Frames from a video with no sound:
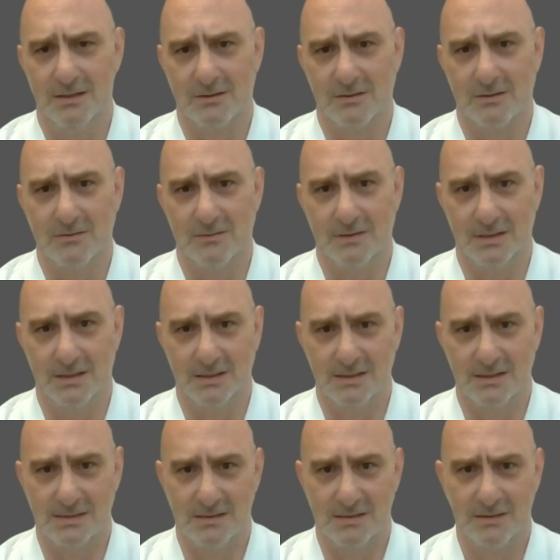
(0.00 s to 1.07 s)
out on
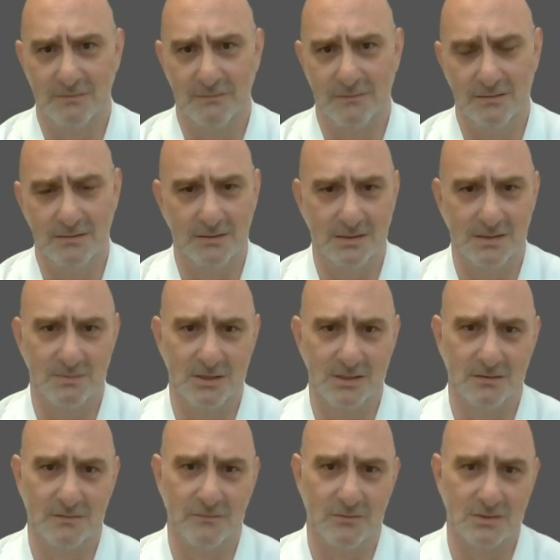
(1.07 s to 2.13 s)
his life in
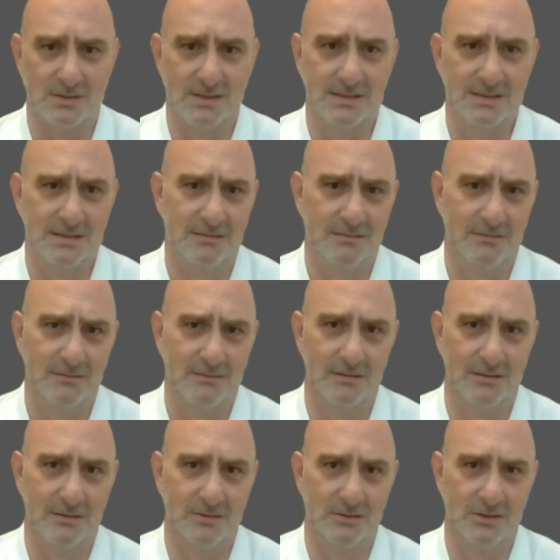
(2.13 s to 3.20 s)
Special Forces.
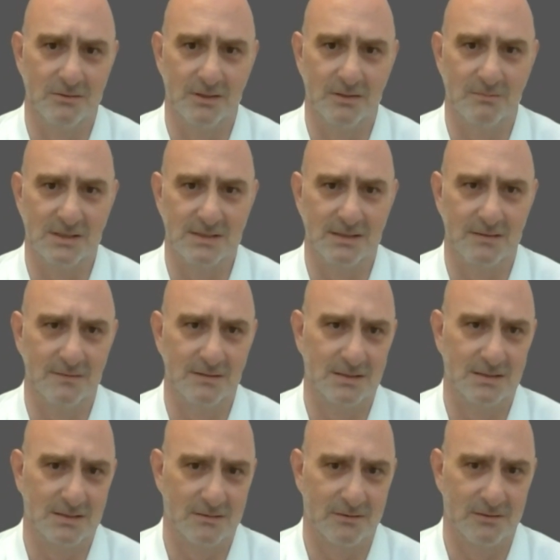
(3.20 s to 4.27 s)
You shouldn't miss it.
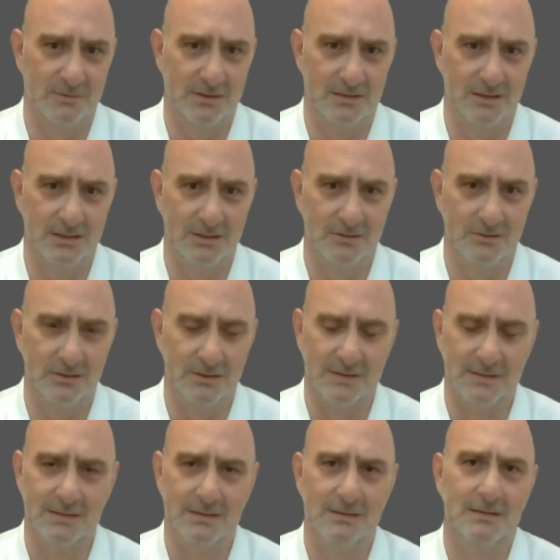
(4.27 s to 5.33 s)
This is going to be really
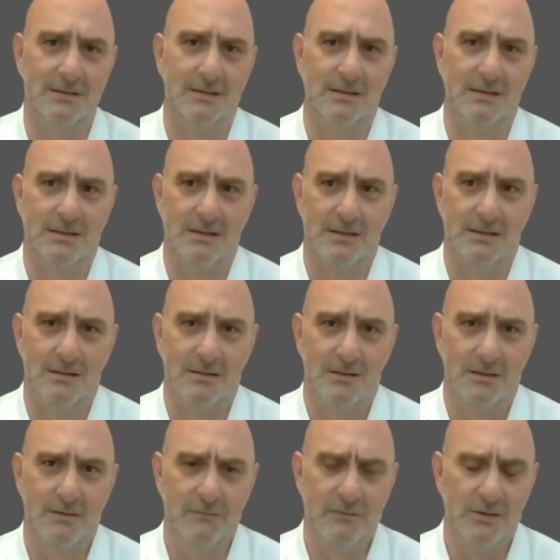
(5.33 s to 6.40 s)
good.
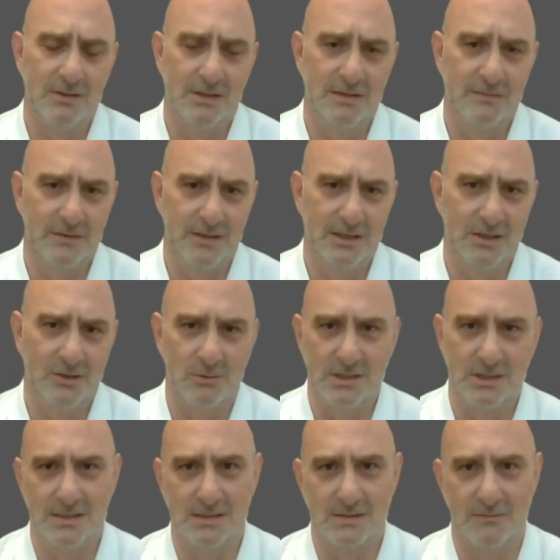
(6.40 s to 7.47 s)
If you have any
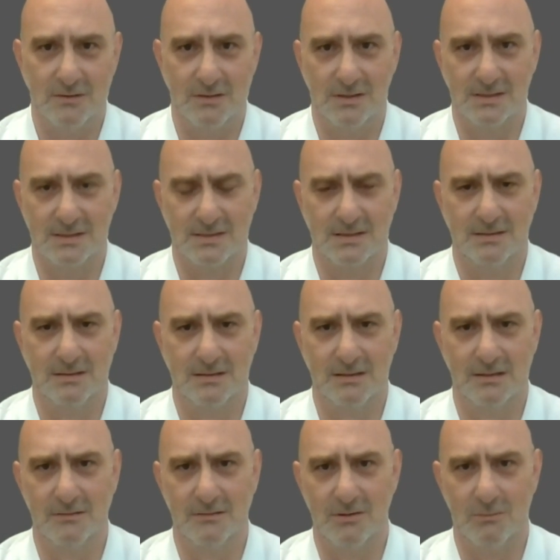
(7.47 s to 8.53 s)
questions for us,
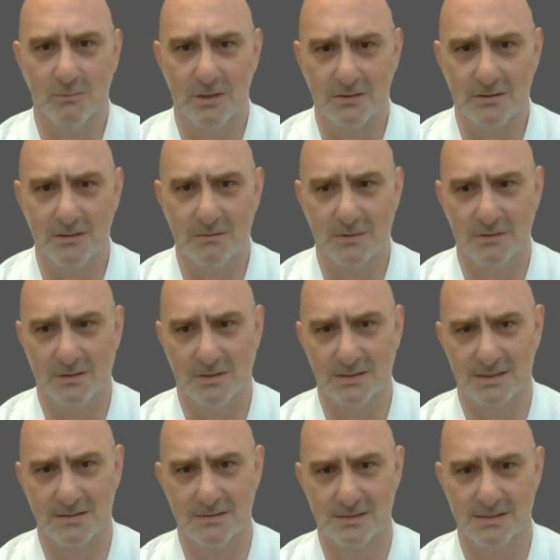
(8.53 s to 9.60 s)
you are welcome to
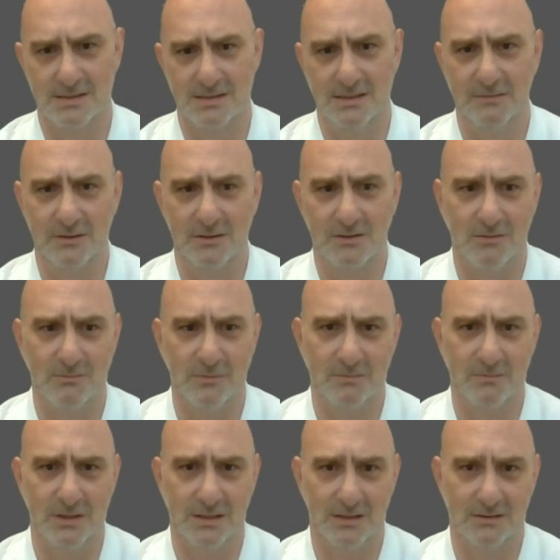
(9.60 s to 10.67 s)
ask us. Just leave a
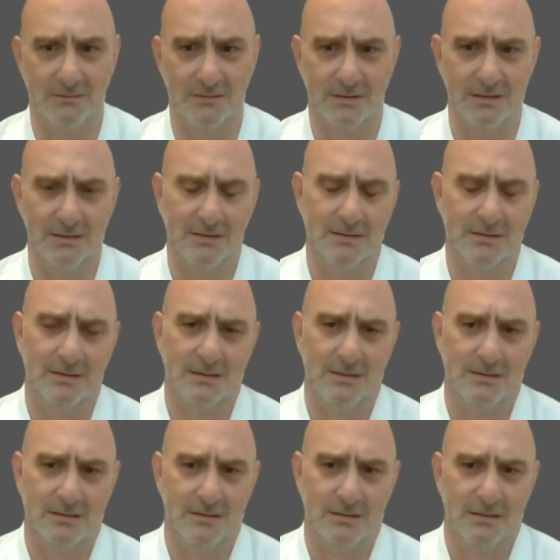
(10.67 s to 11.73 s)
comment below.
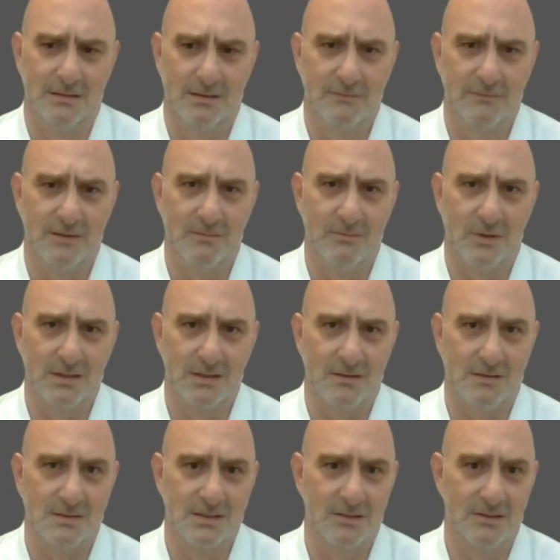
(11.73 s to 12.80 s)
If I
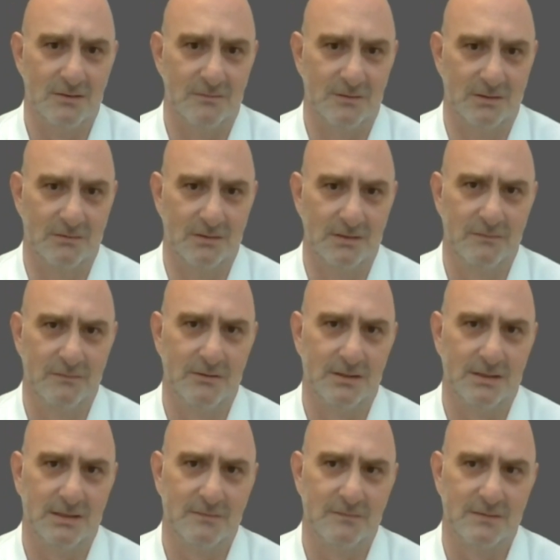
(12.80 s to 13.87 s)
might ask you though, if
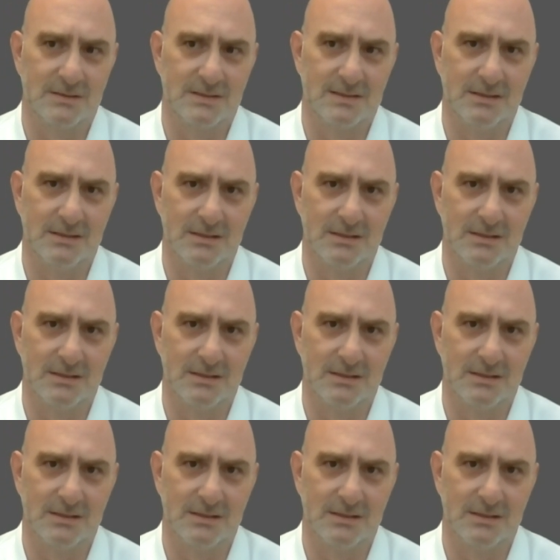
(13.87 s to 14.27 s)
you have a